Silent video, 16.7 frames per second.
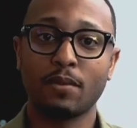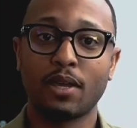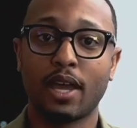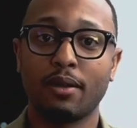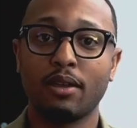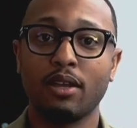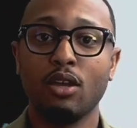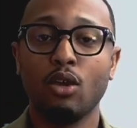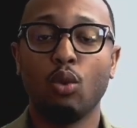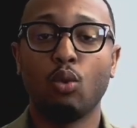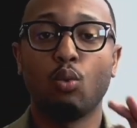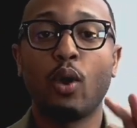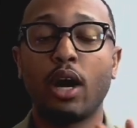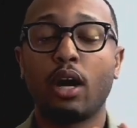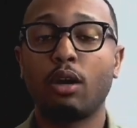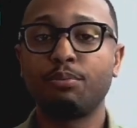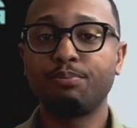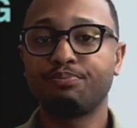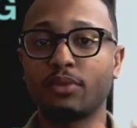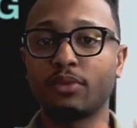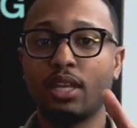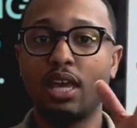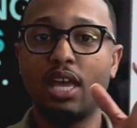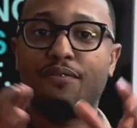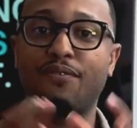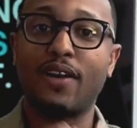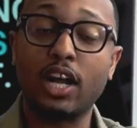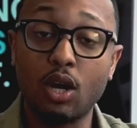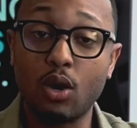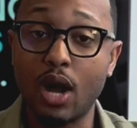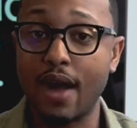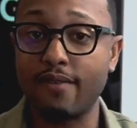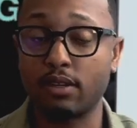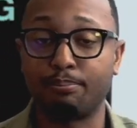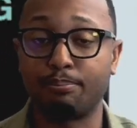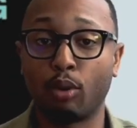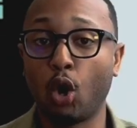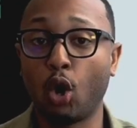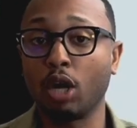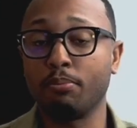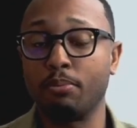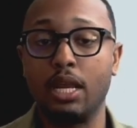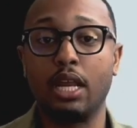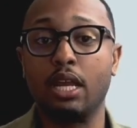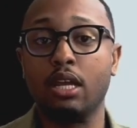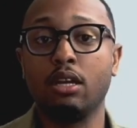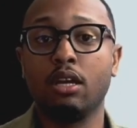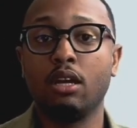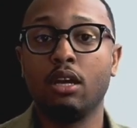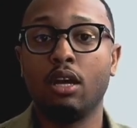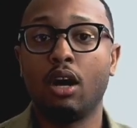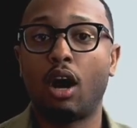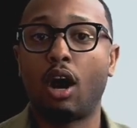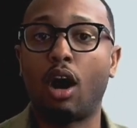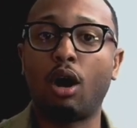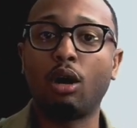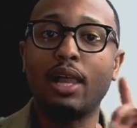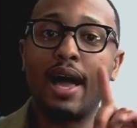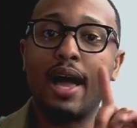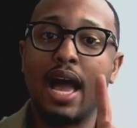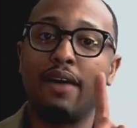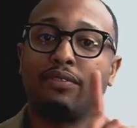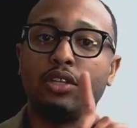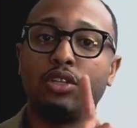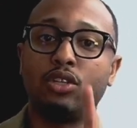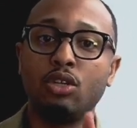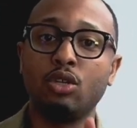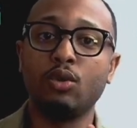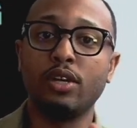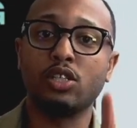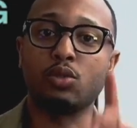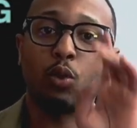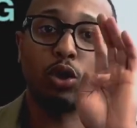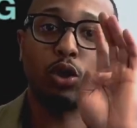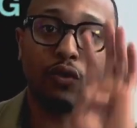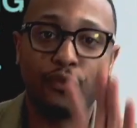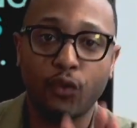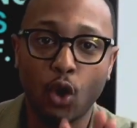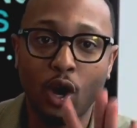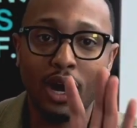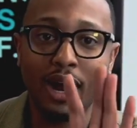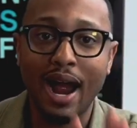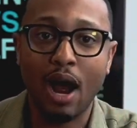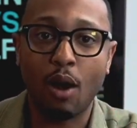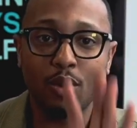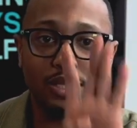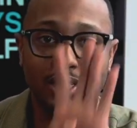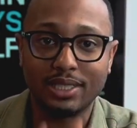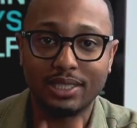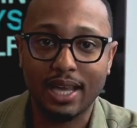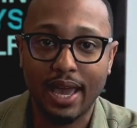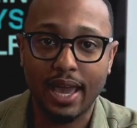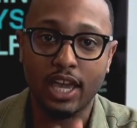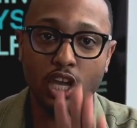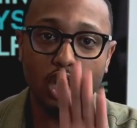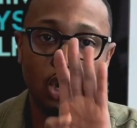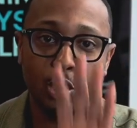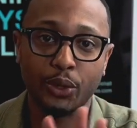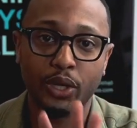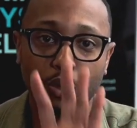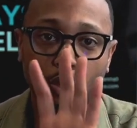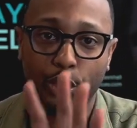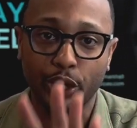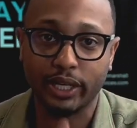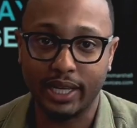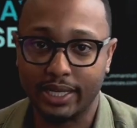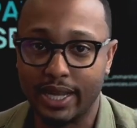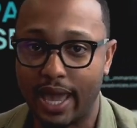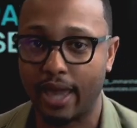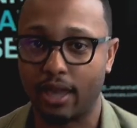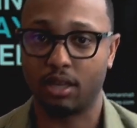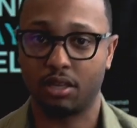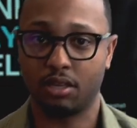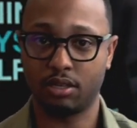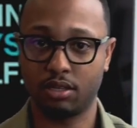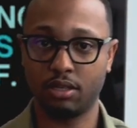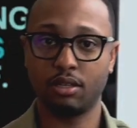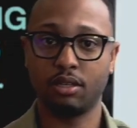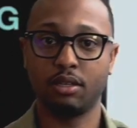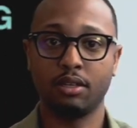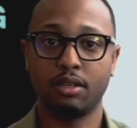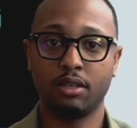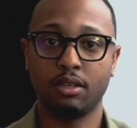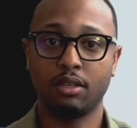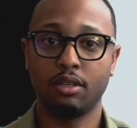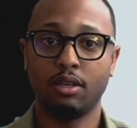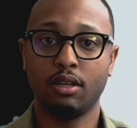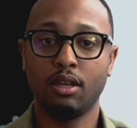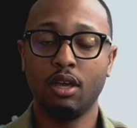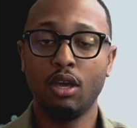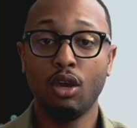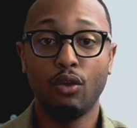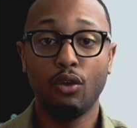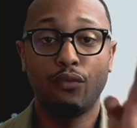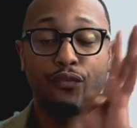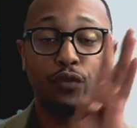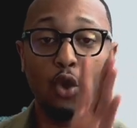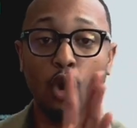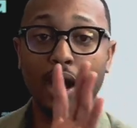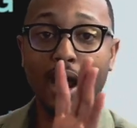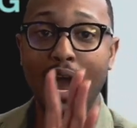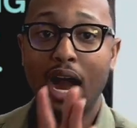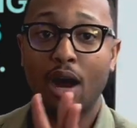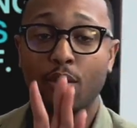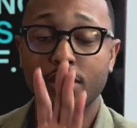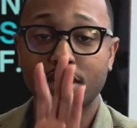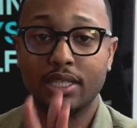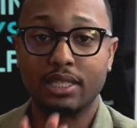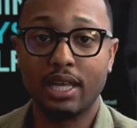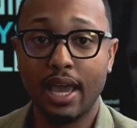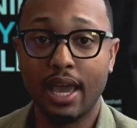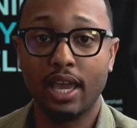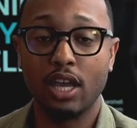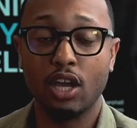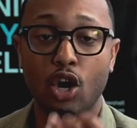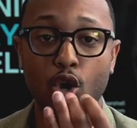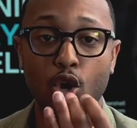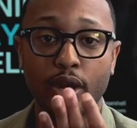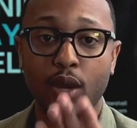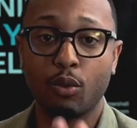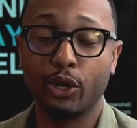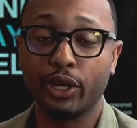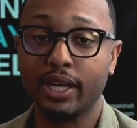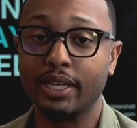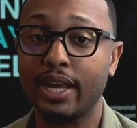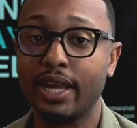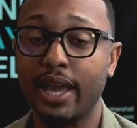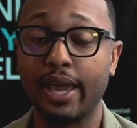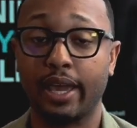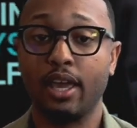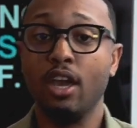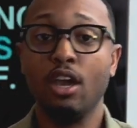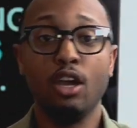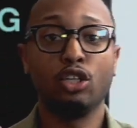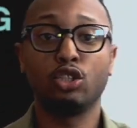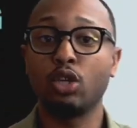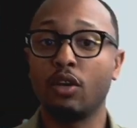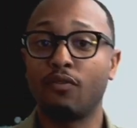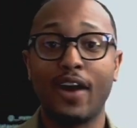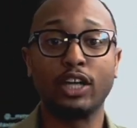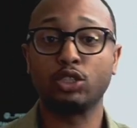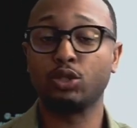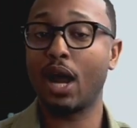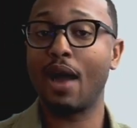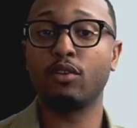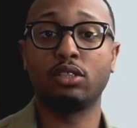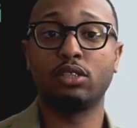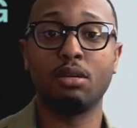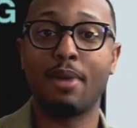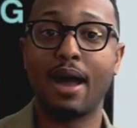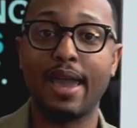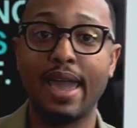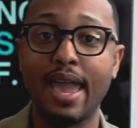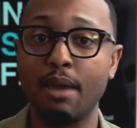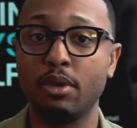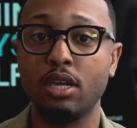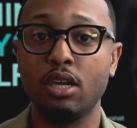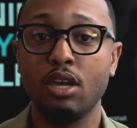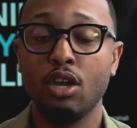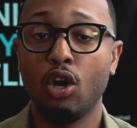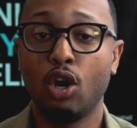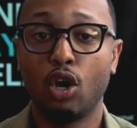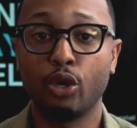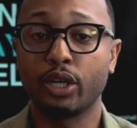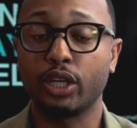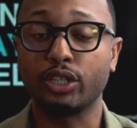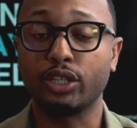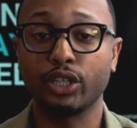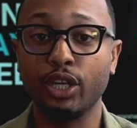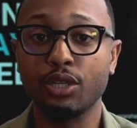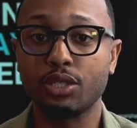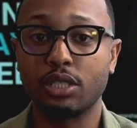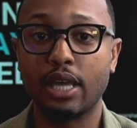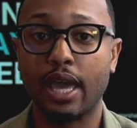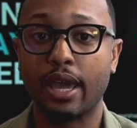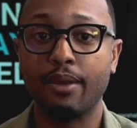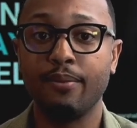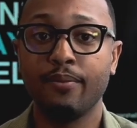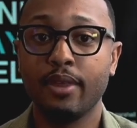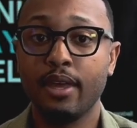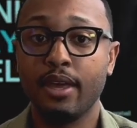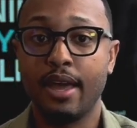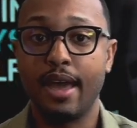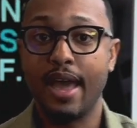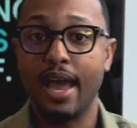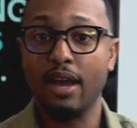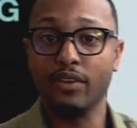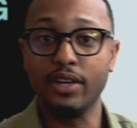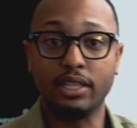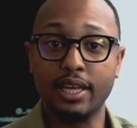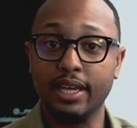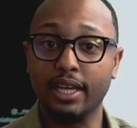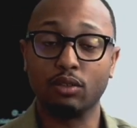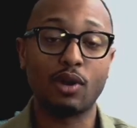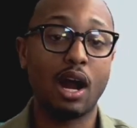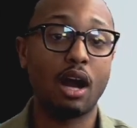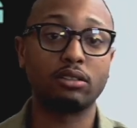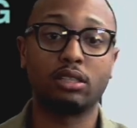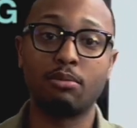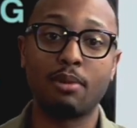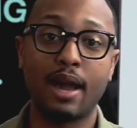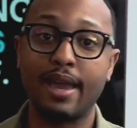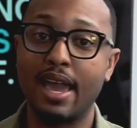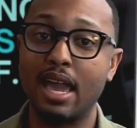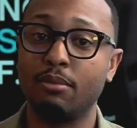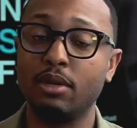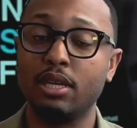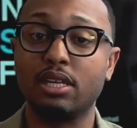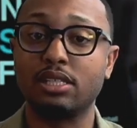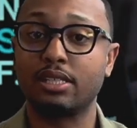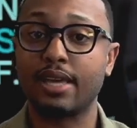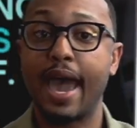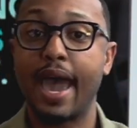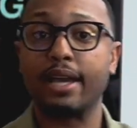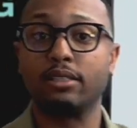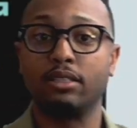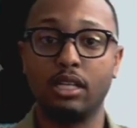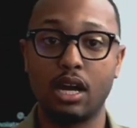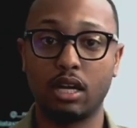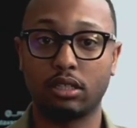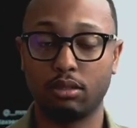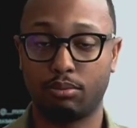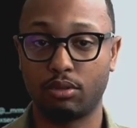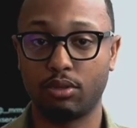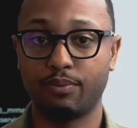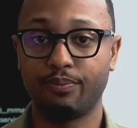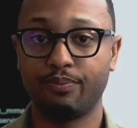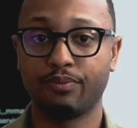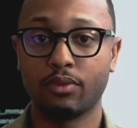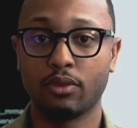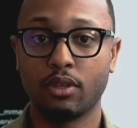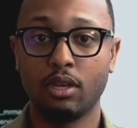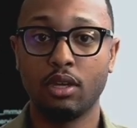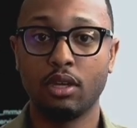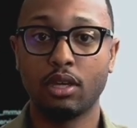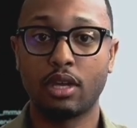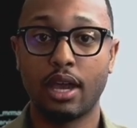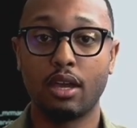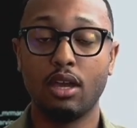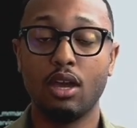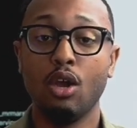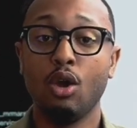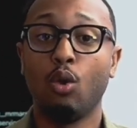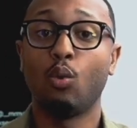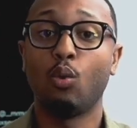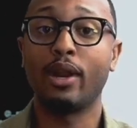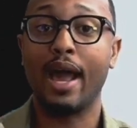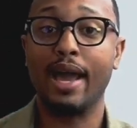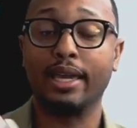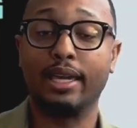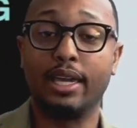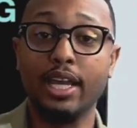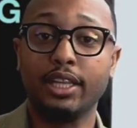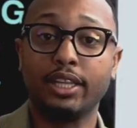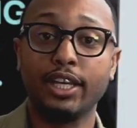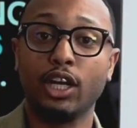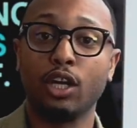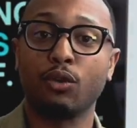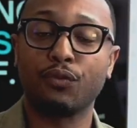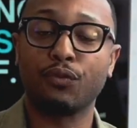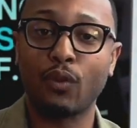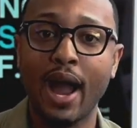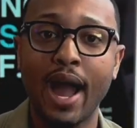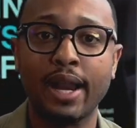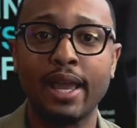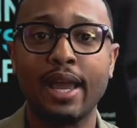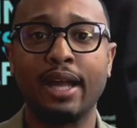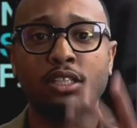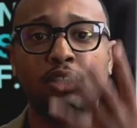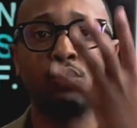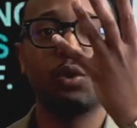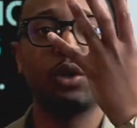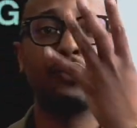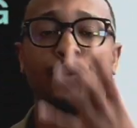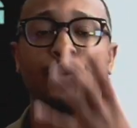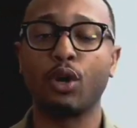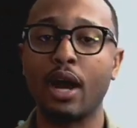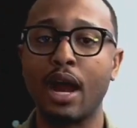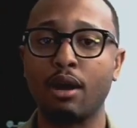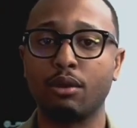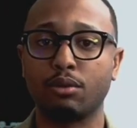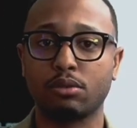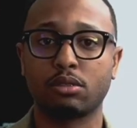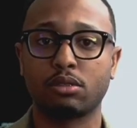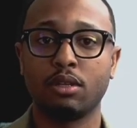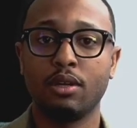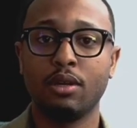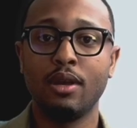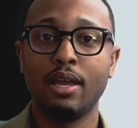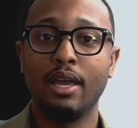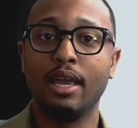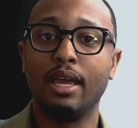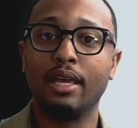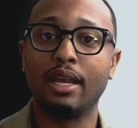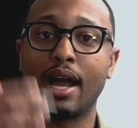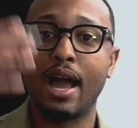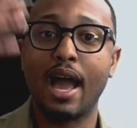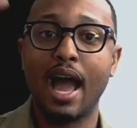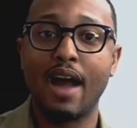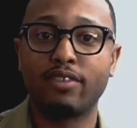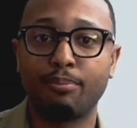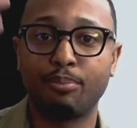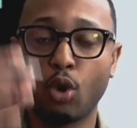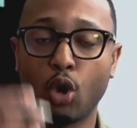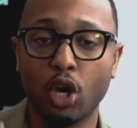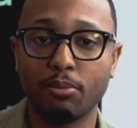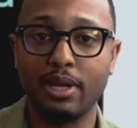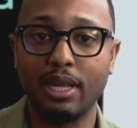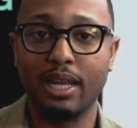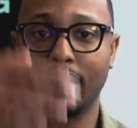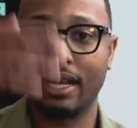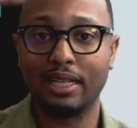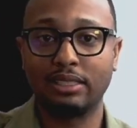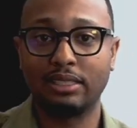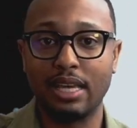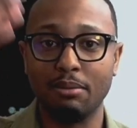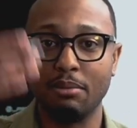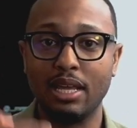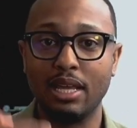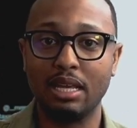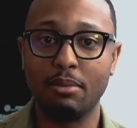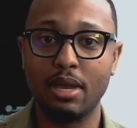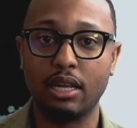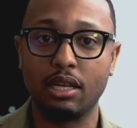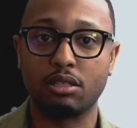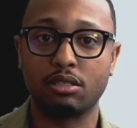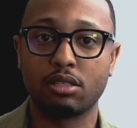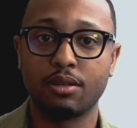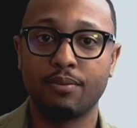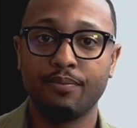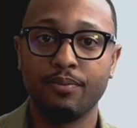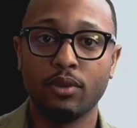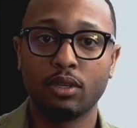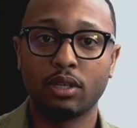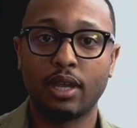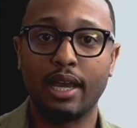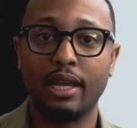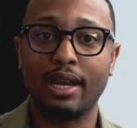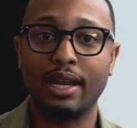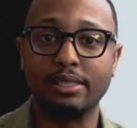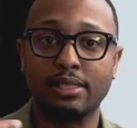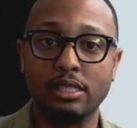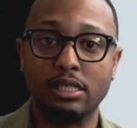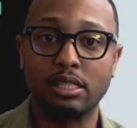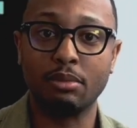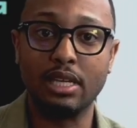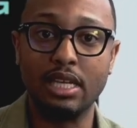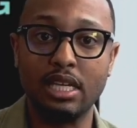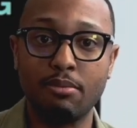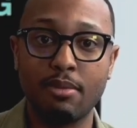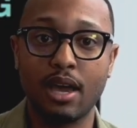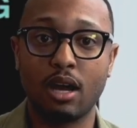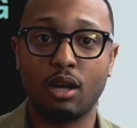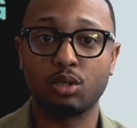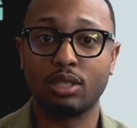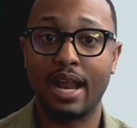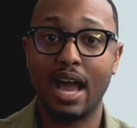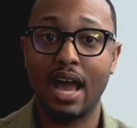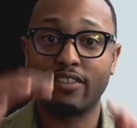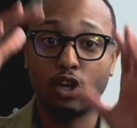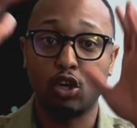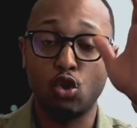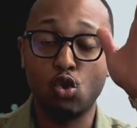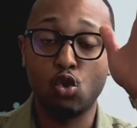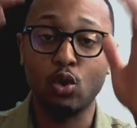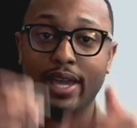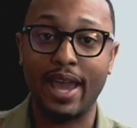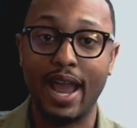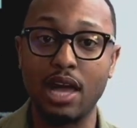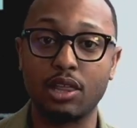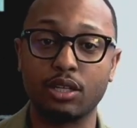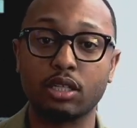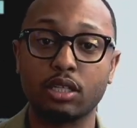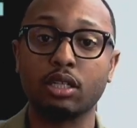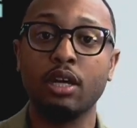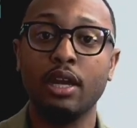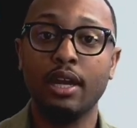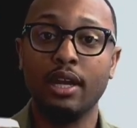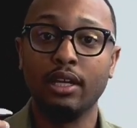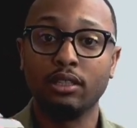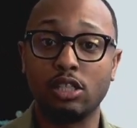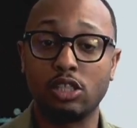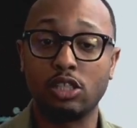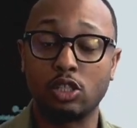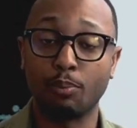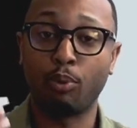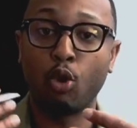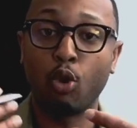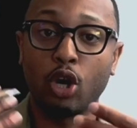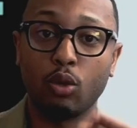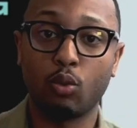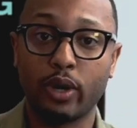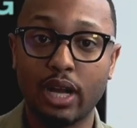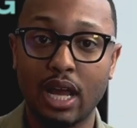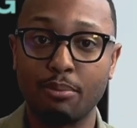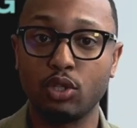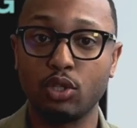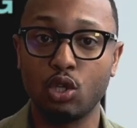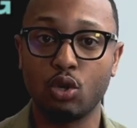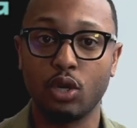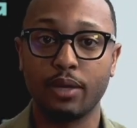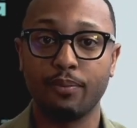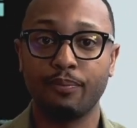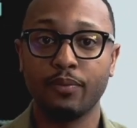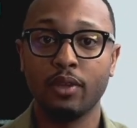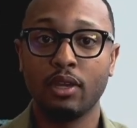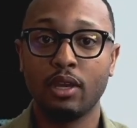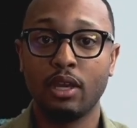Okay, well, if I go have a board meeting, all I have to do is work four hours a day on a working day. Four hours a day on a working day. So if I travel to Miami on a Thursday, Everything en route to Miami is tax deductible. Okay. When I get there on Friday, I just work four hours and I have a board meeting. I take meeting minutes. Okay. And I send some emails and I have a Google Calendar to support what I'm doing.